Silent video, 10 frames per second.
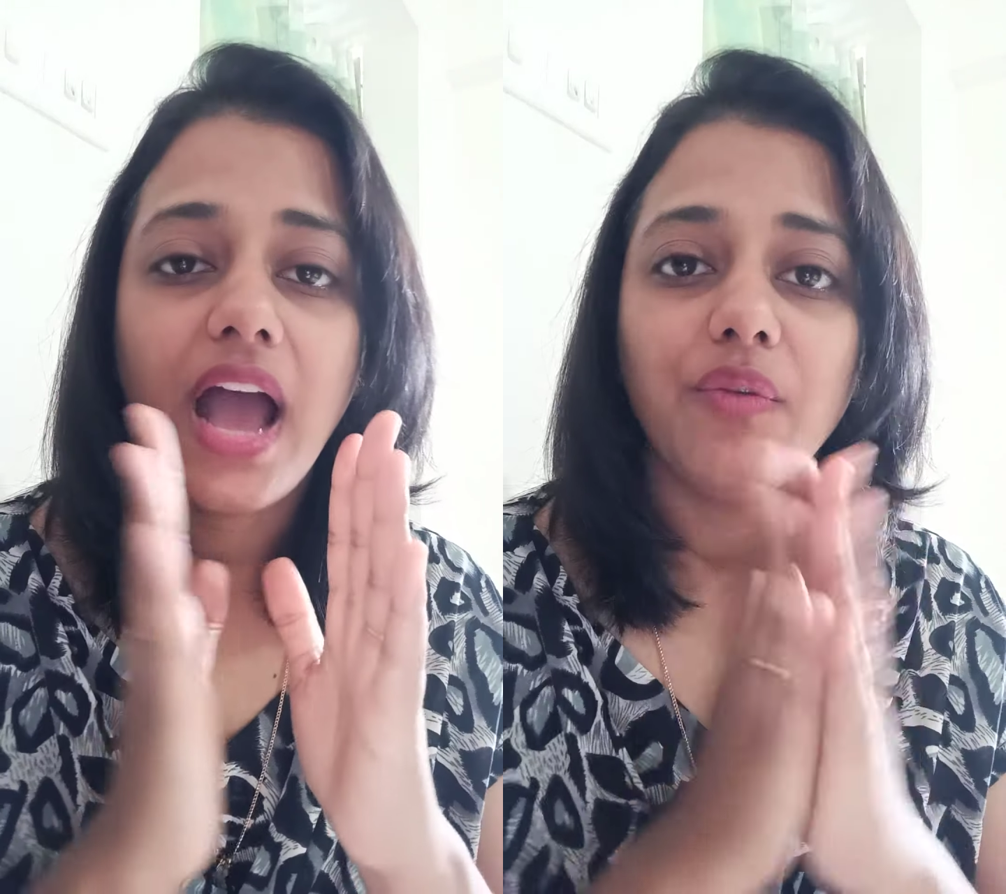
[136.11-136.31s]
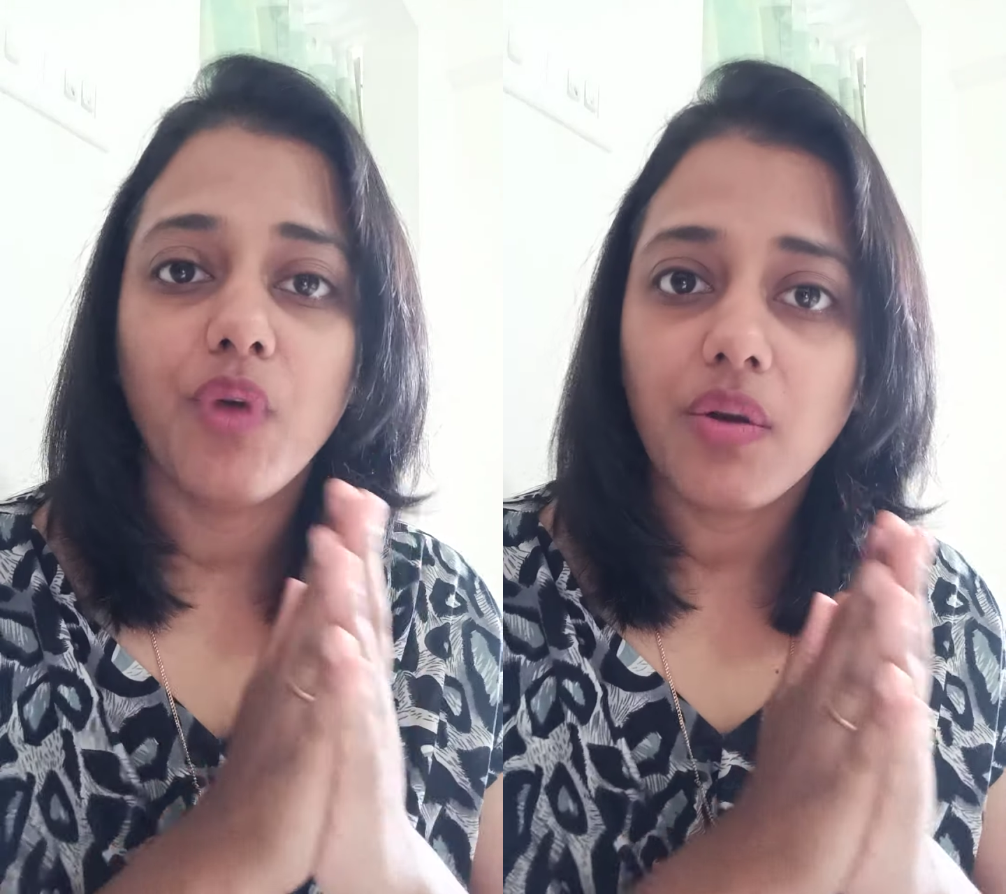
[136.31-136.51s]

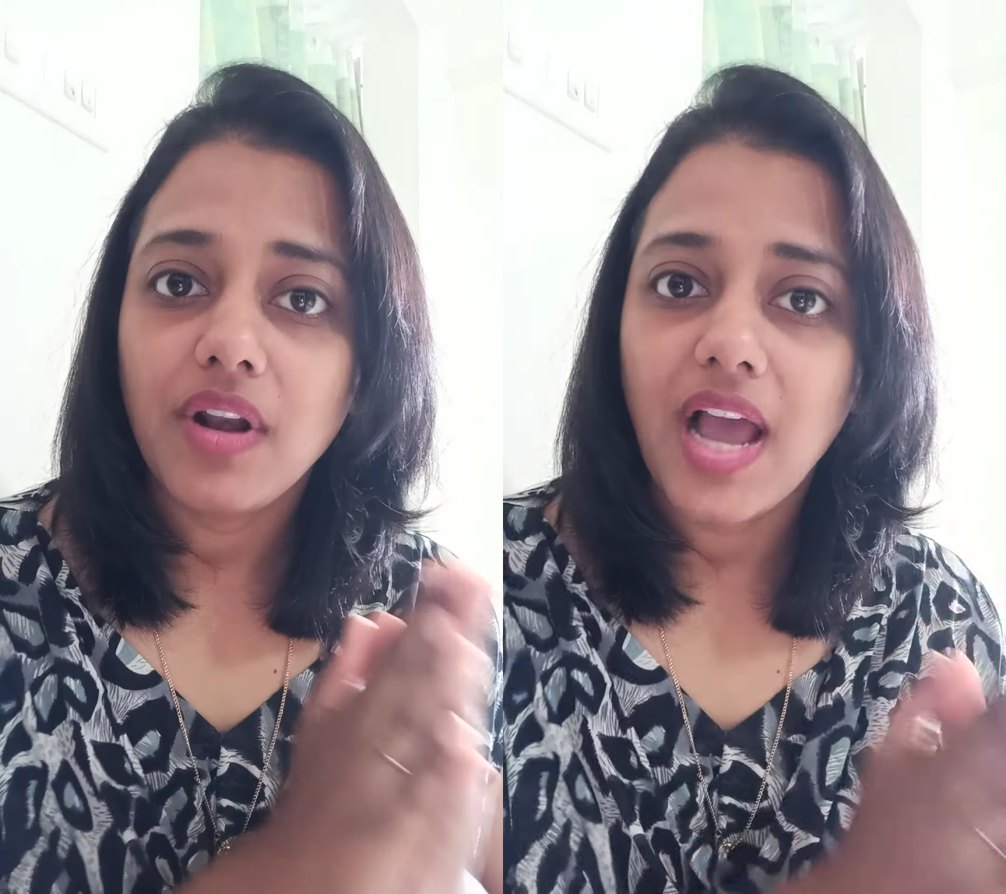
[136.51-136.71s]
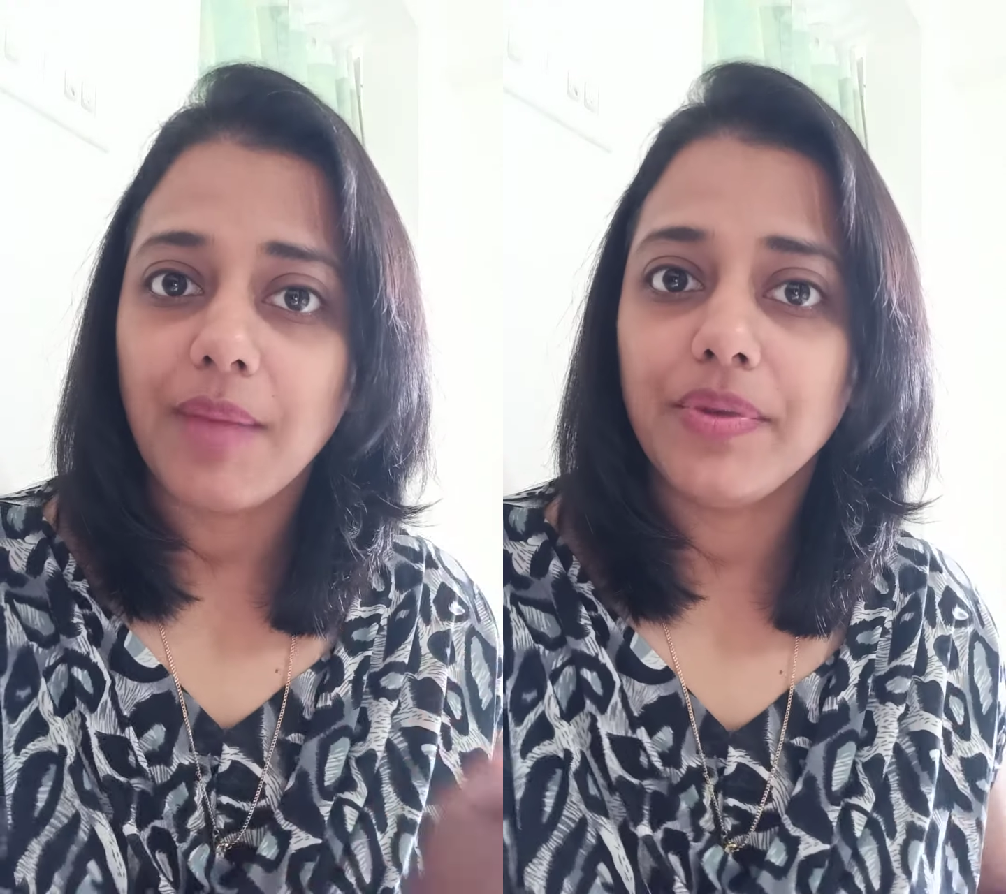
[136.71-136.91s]
And what
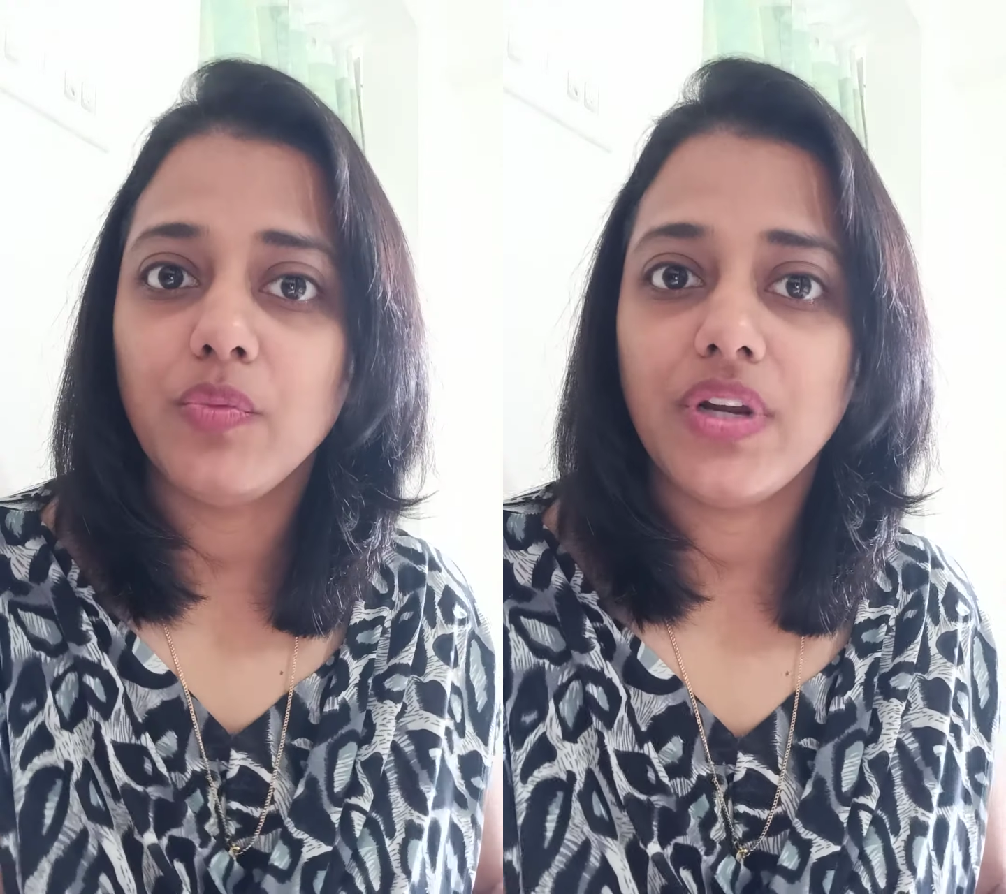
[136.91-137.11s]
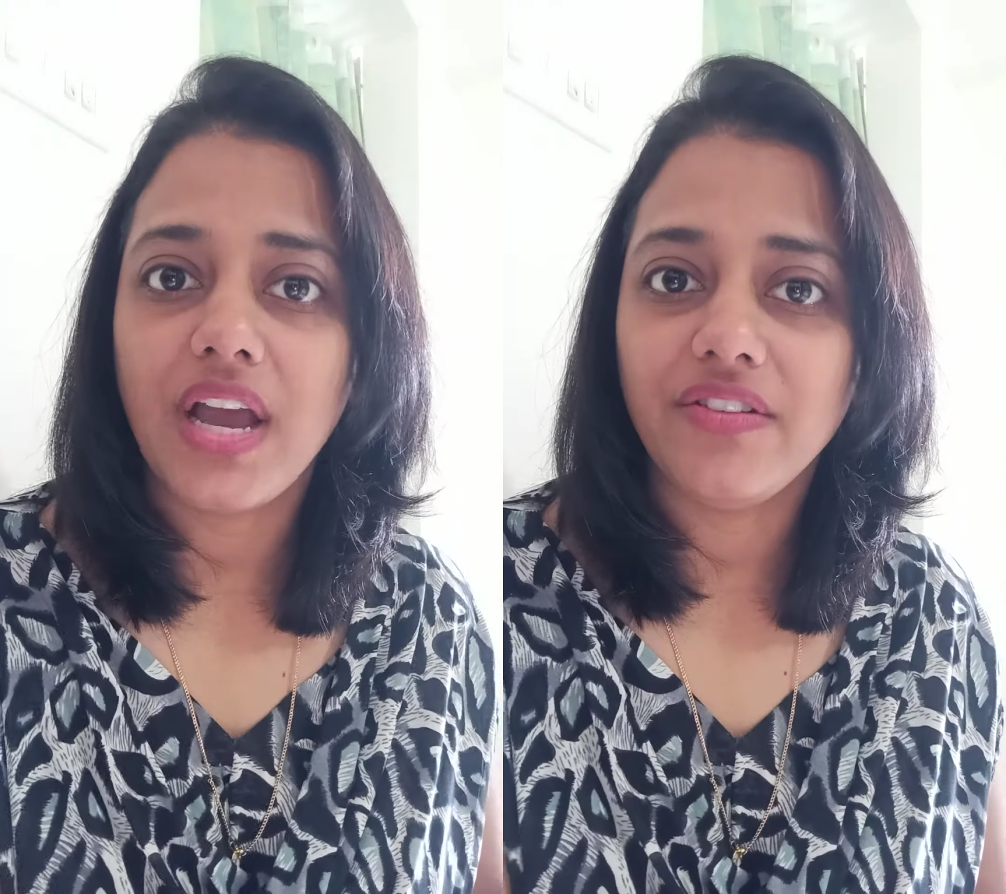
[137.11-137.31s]
will
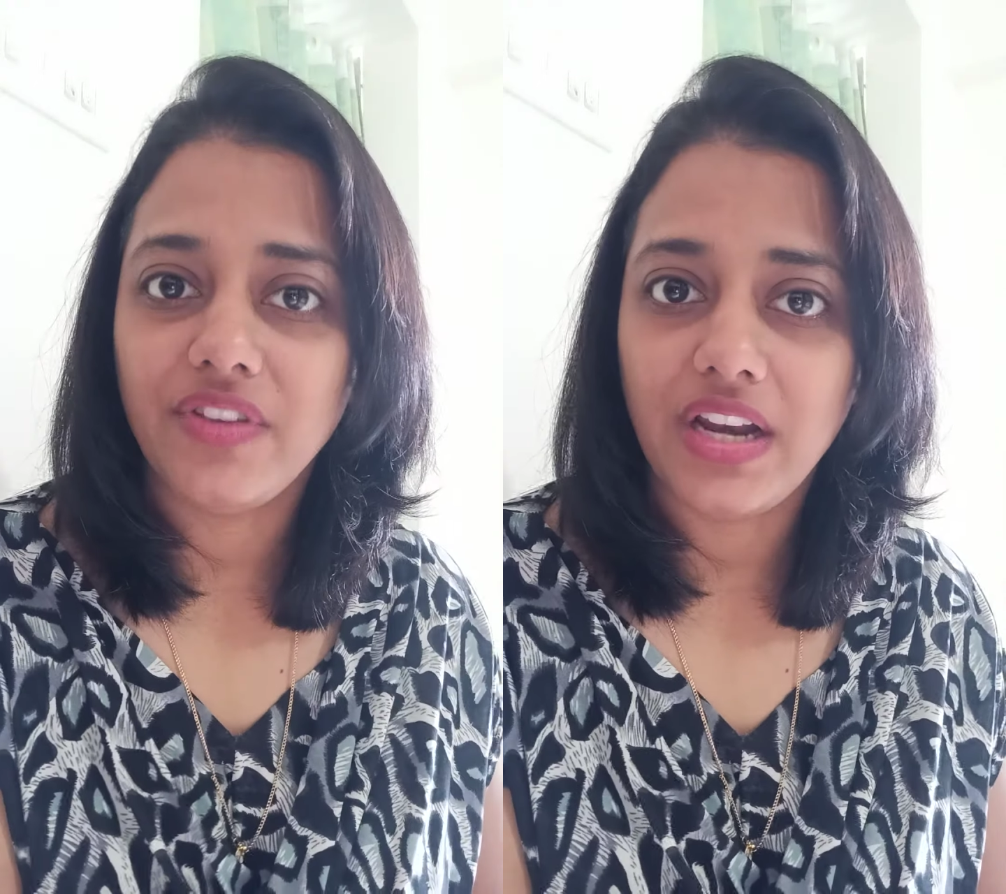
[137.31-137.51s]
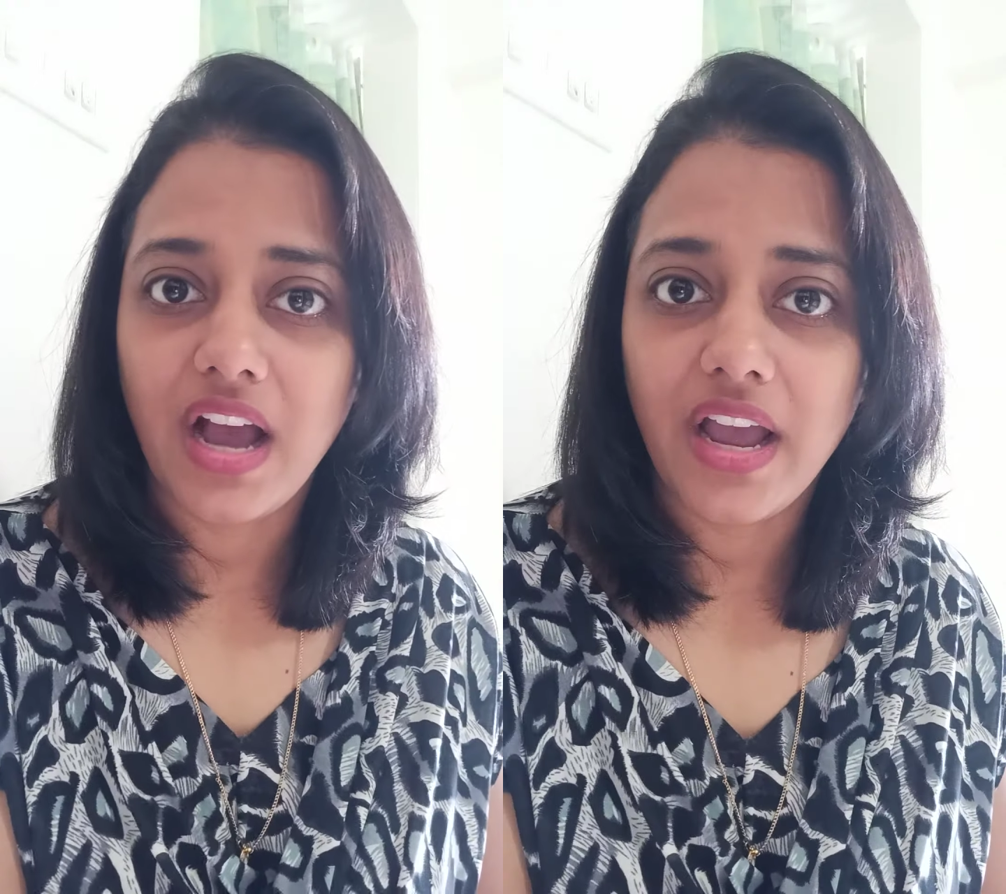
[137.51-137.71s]
happen when our
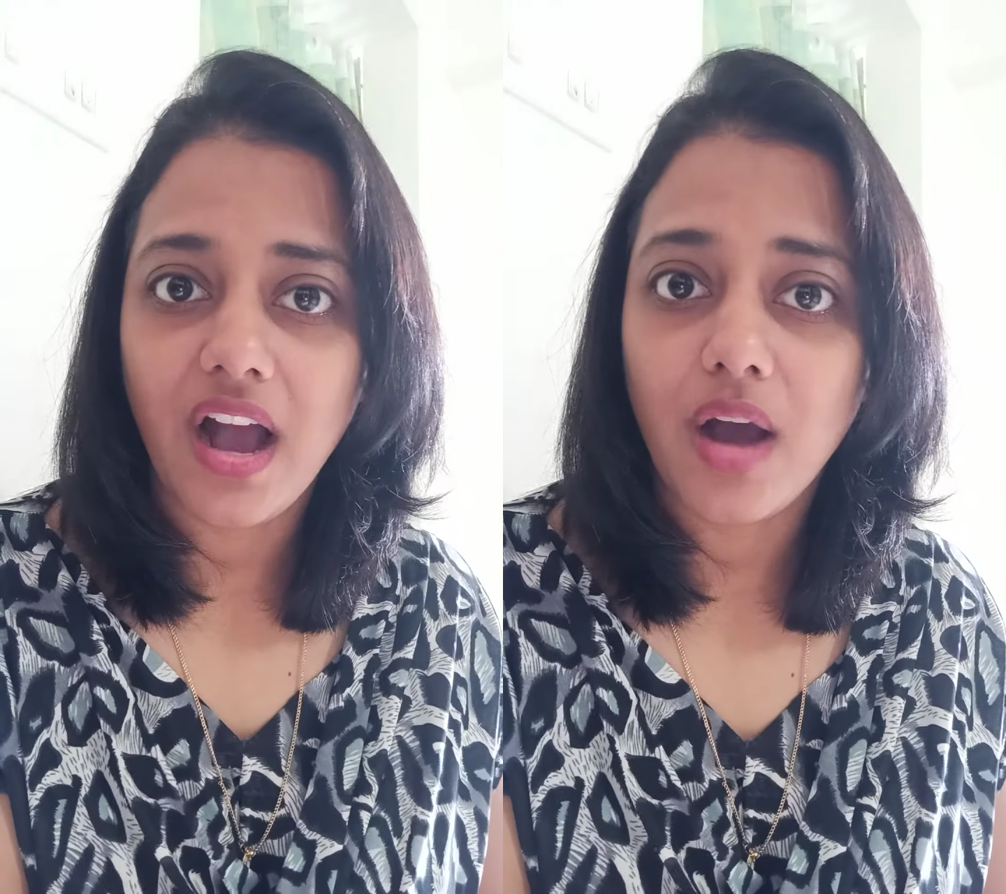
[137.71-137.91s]
villi